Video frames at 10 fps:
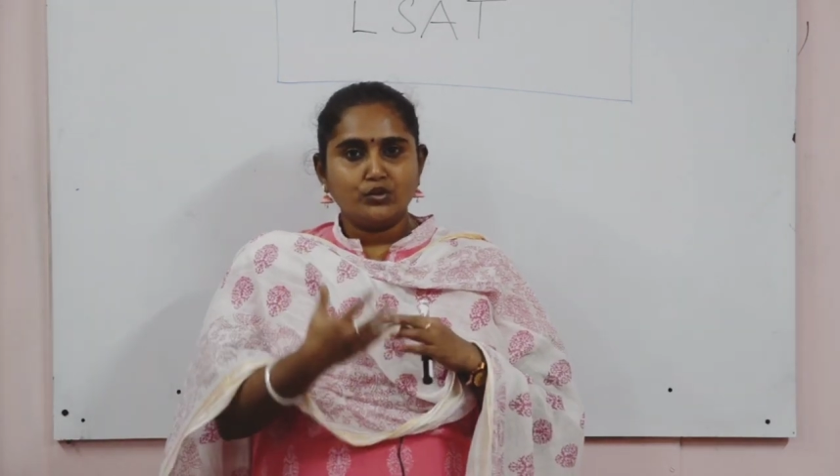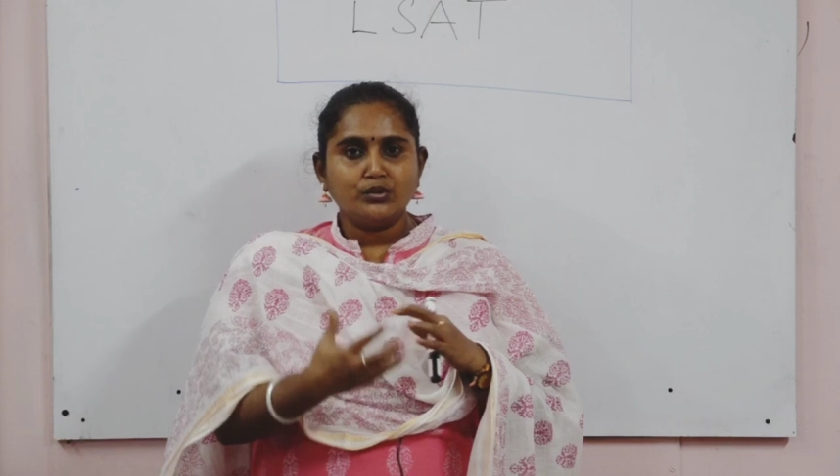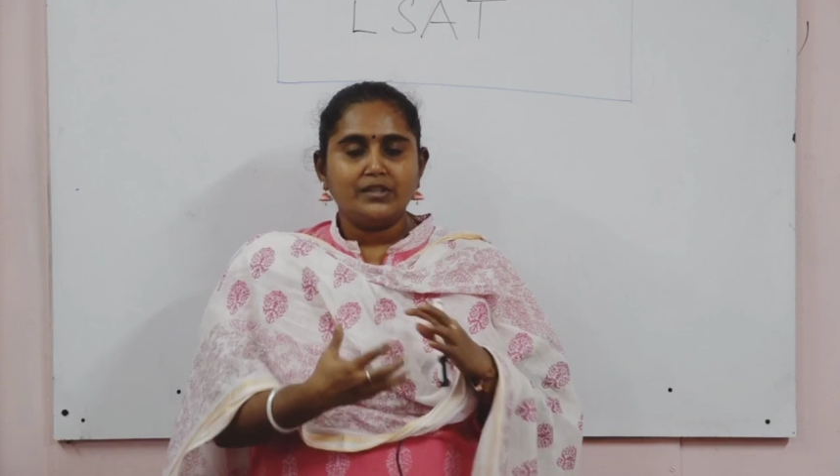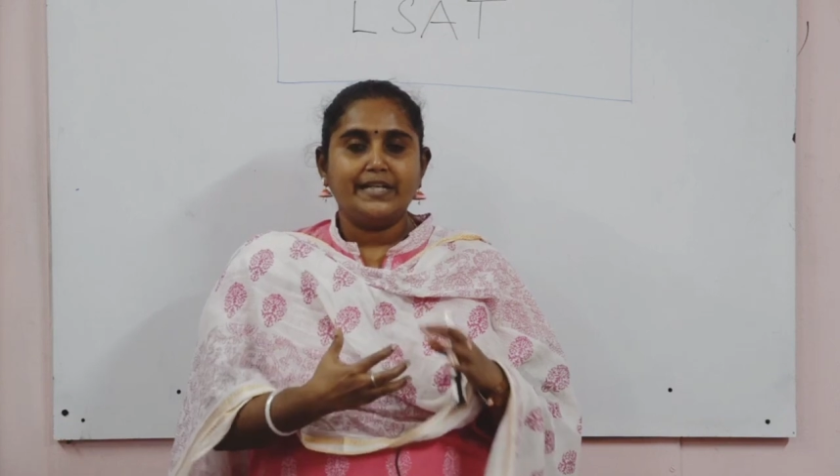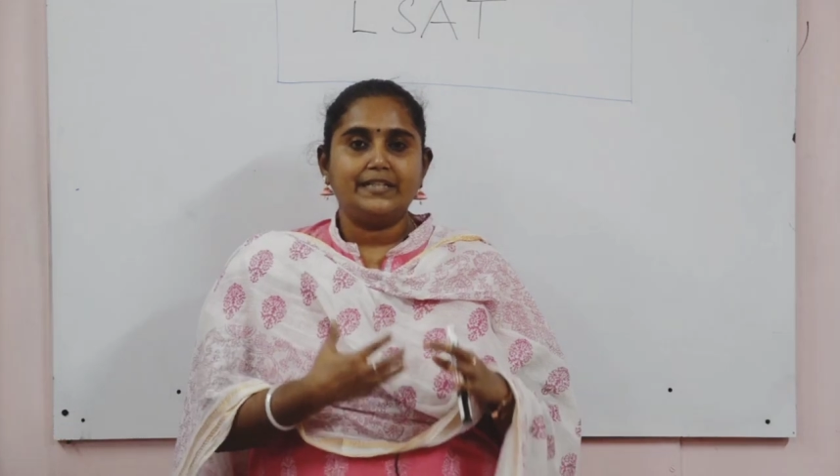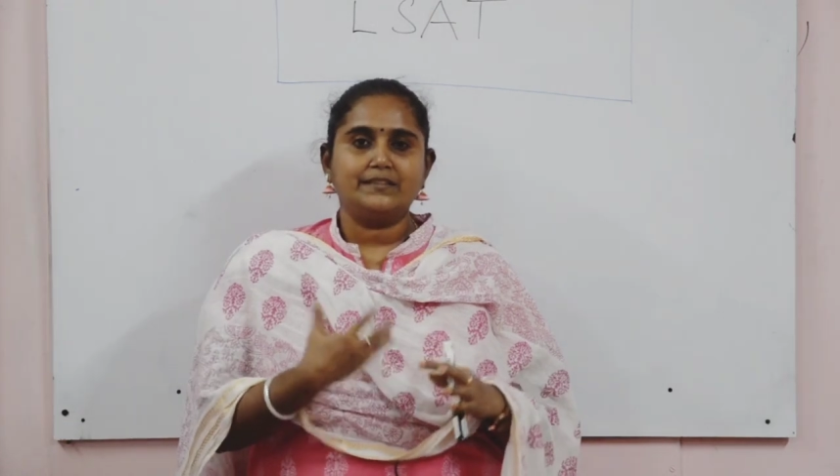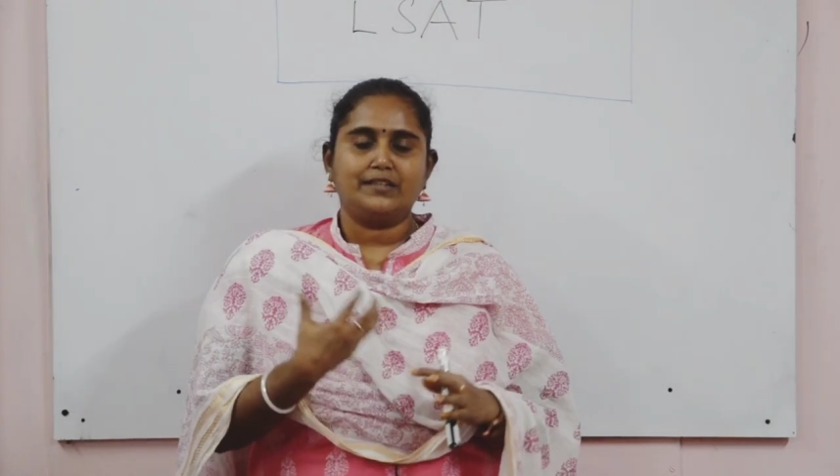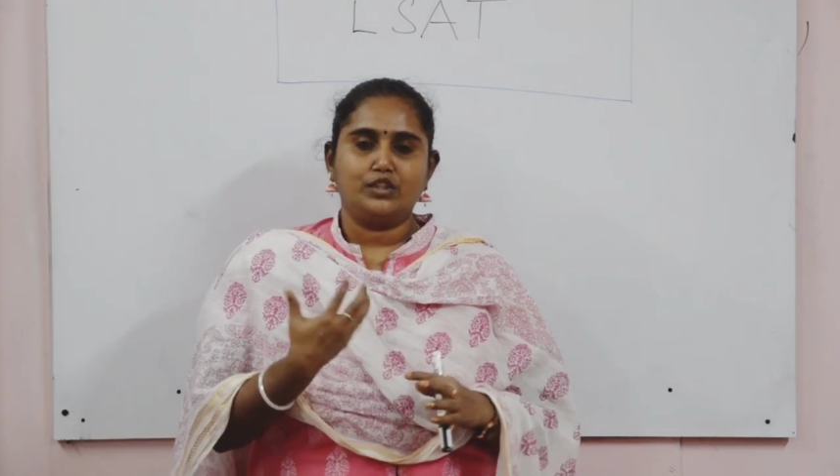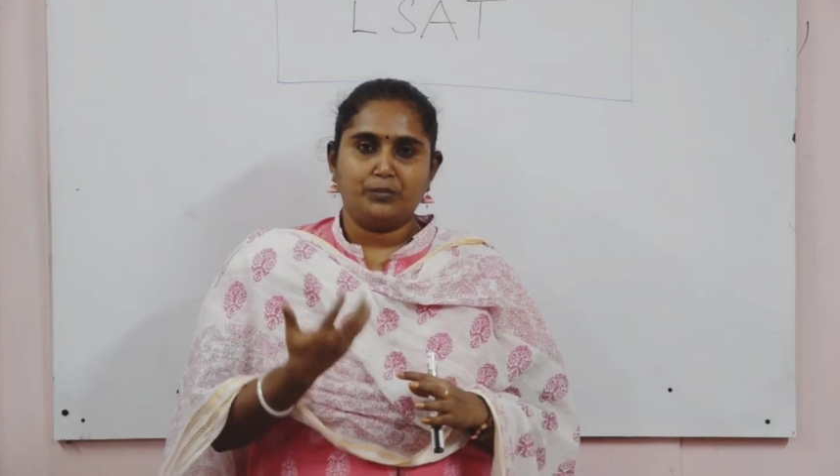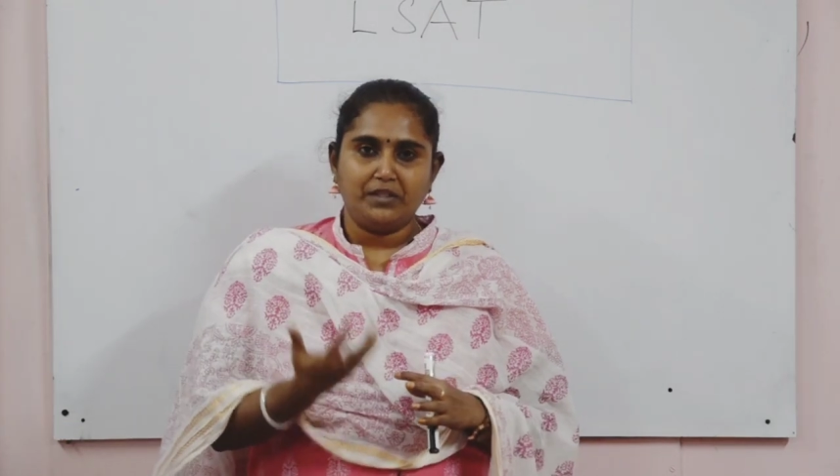on the data
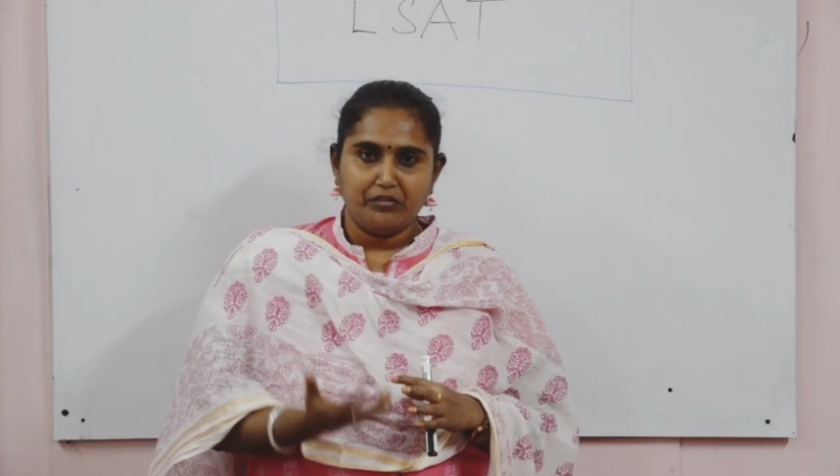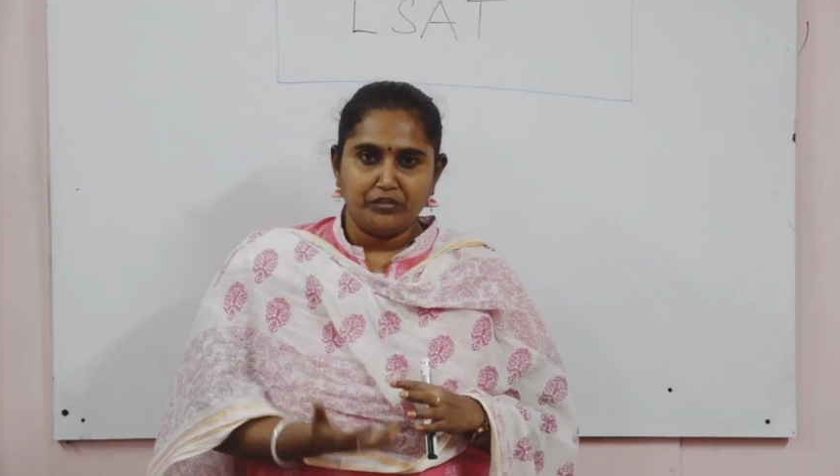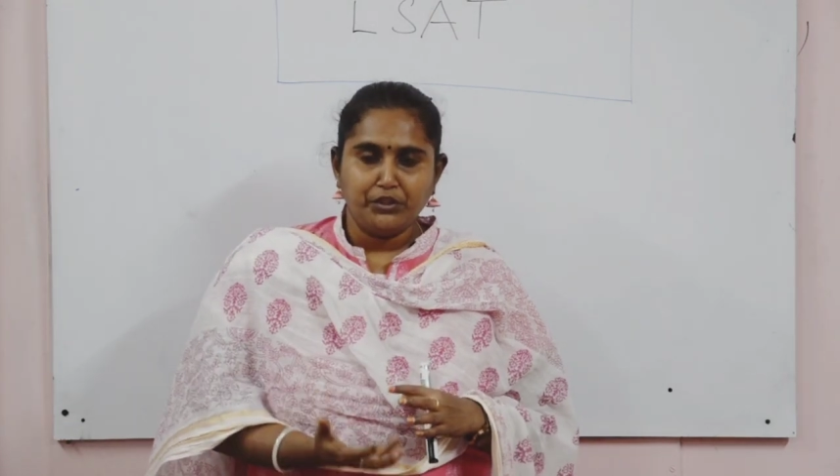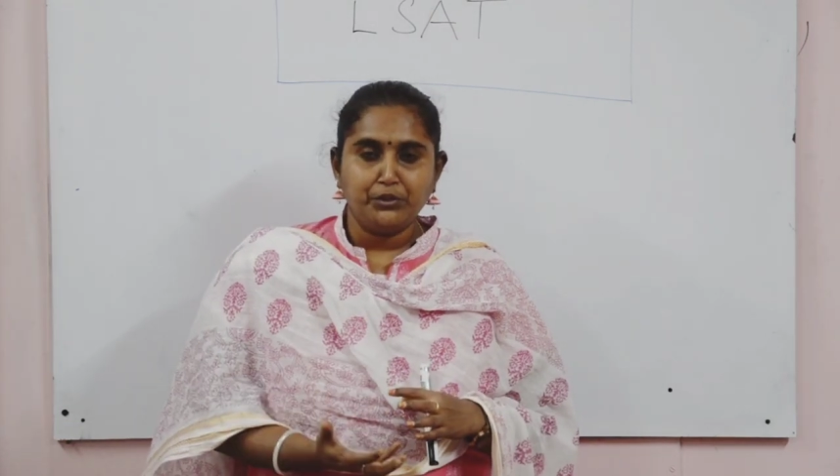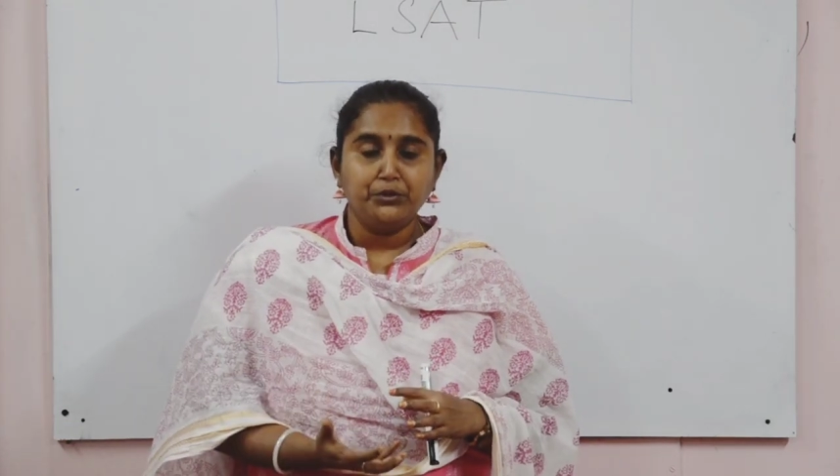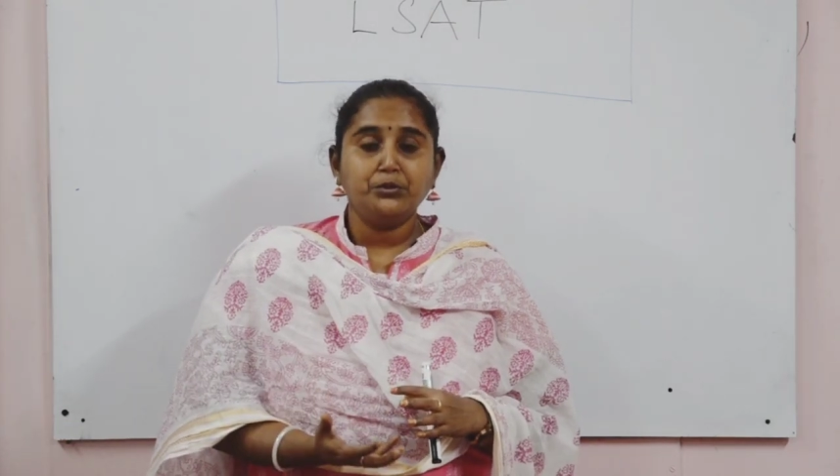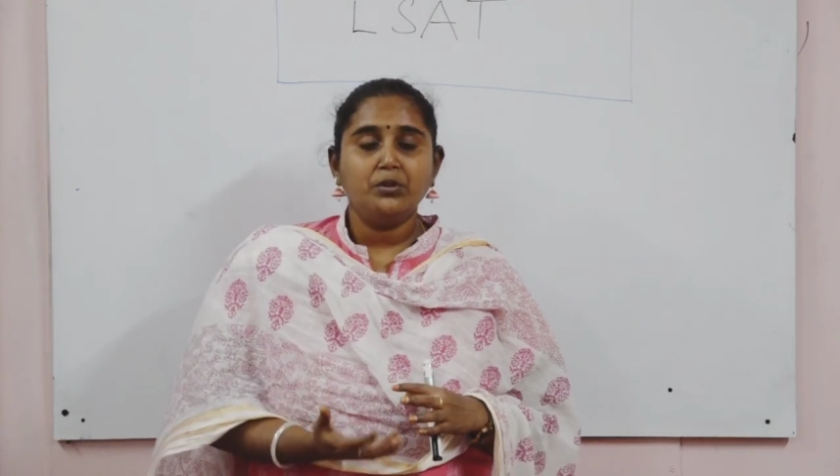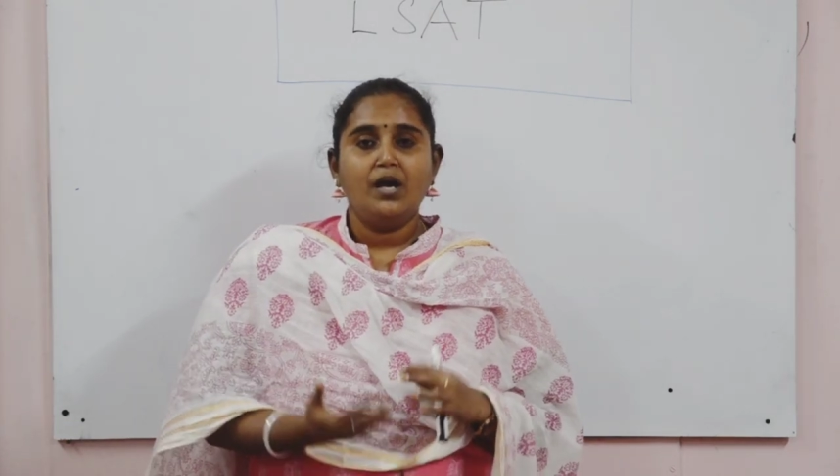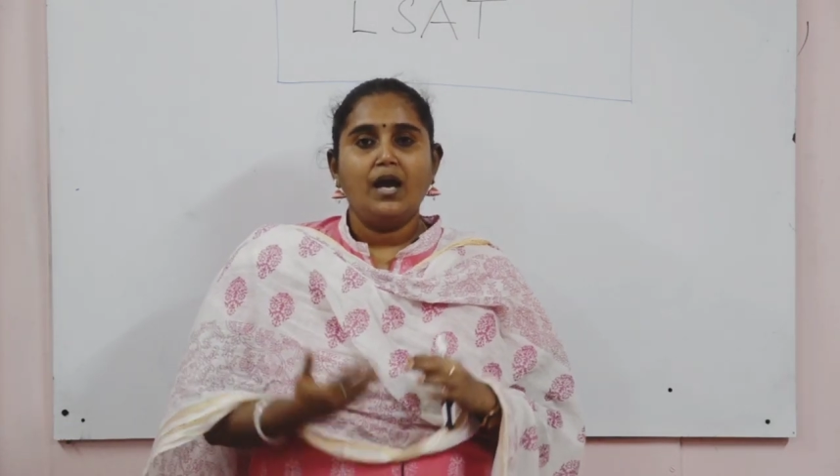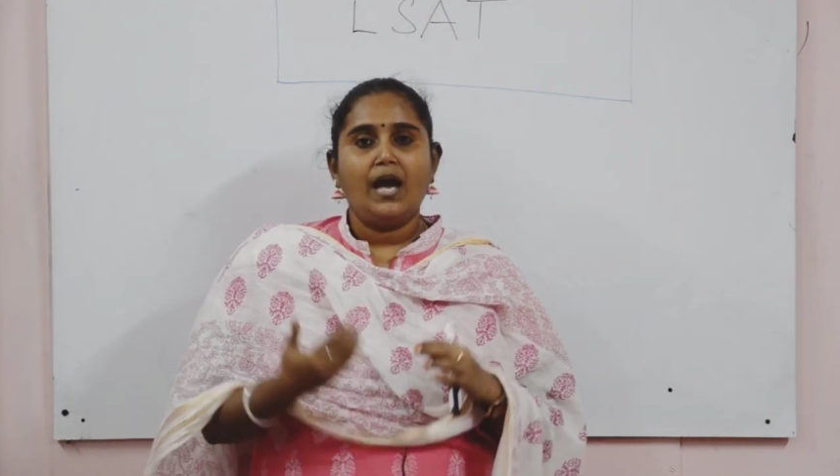that has been given to you,